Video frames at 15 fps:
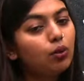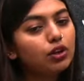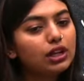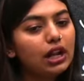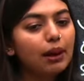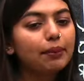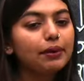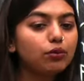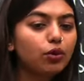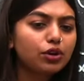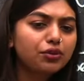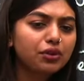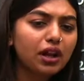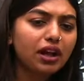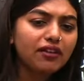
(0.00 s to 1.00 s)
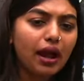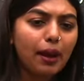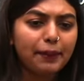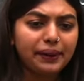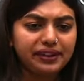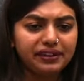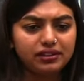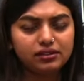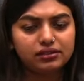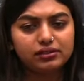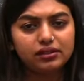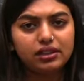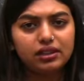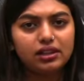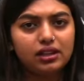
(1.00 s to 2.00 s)
What will happen? What would have happened?
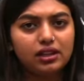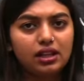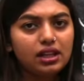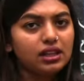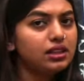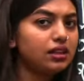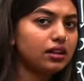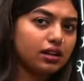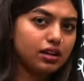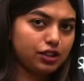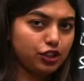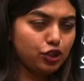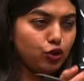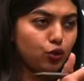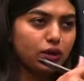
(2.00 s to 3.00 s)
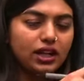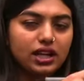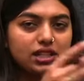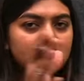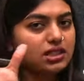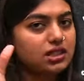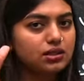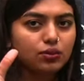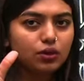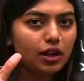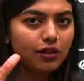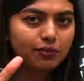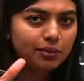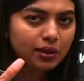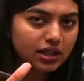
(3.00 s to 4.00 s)
The nucleus
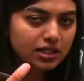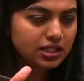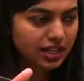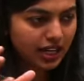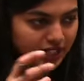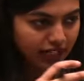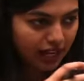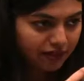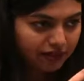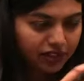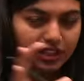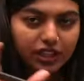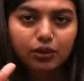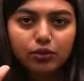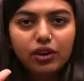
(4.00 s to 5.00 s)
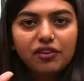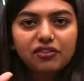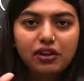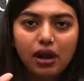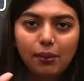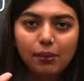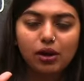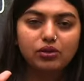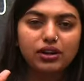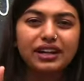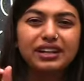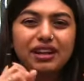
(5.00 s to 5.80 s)
would have burst, right? Everything would have come out,